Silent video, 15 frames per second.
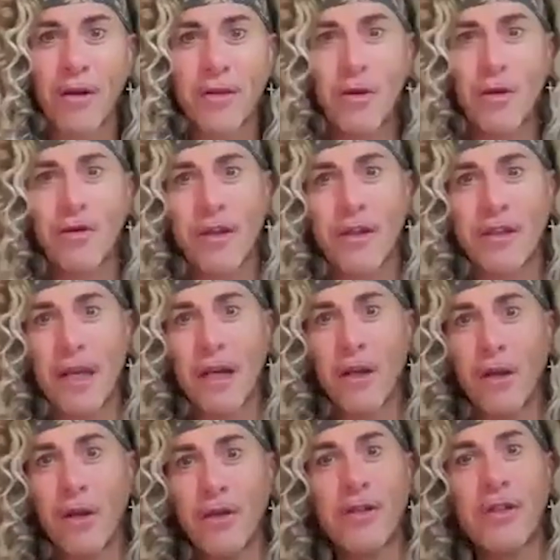It's called The
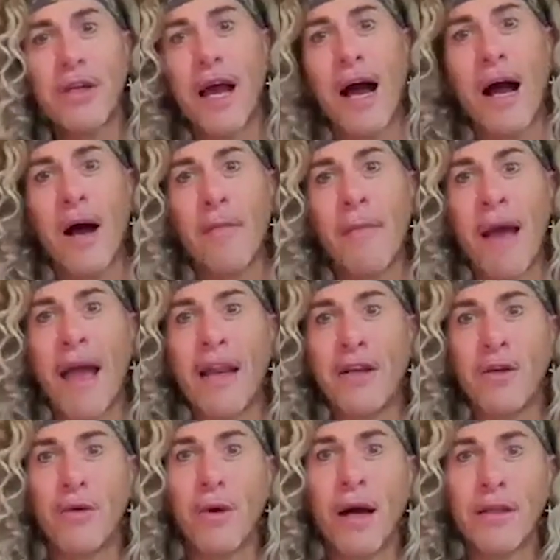Deluge, and
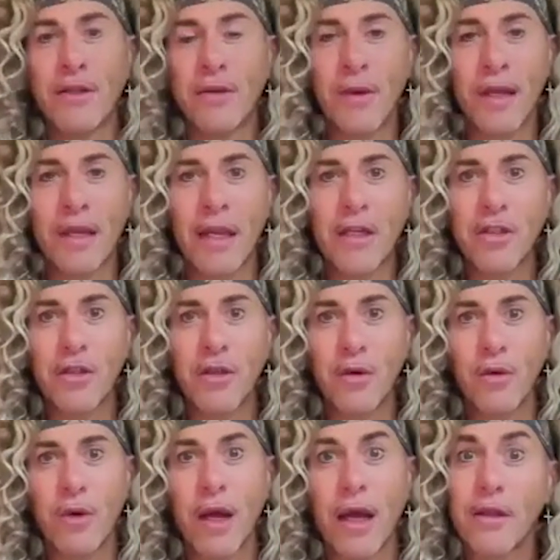you are doing a
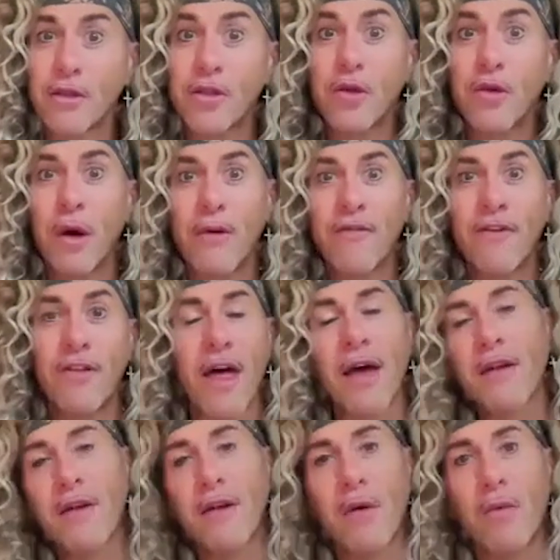national tour for
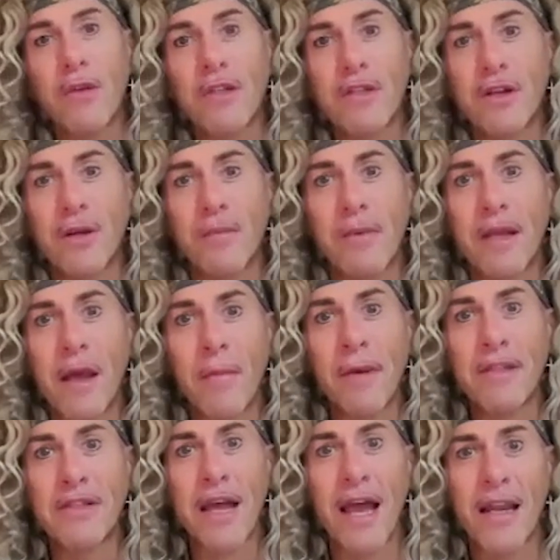that, which is going to be
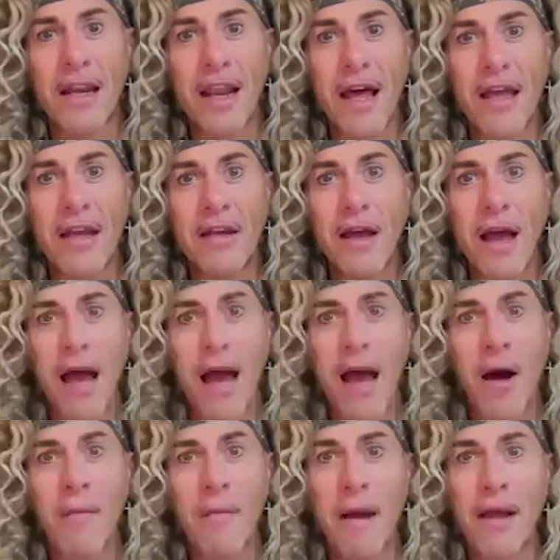coming to Adelaide,
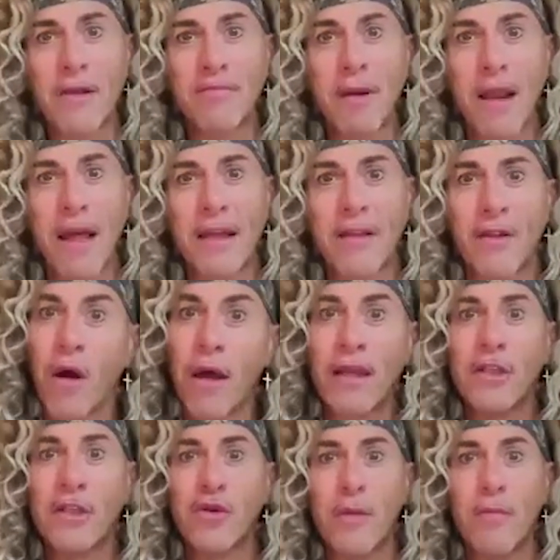playing the
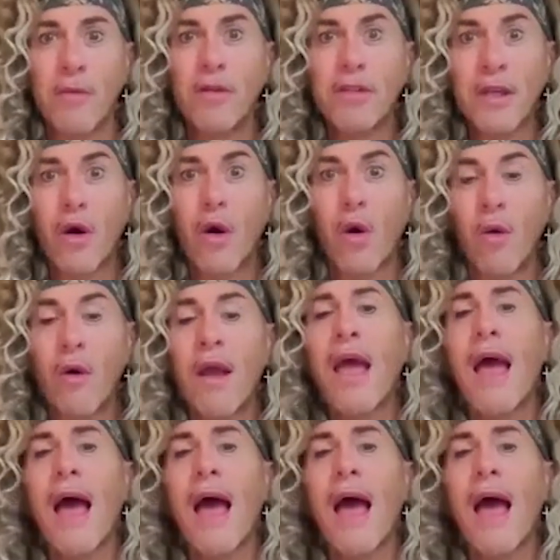Highney Street Music Hall.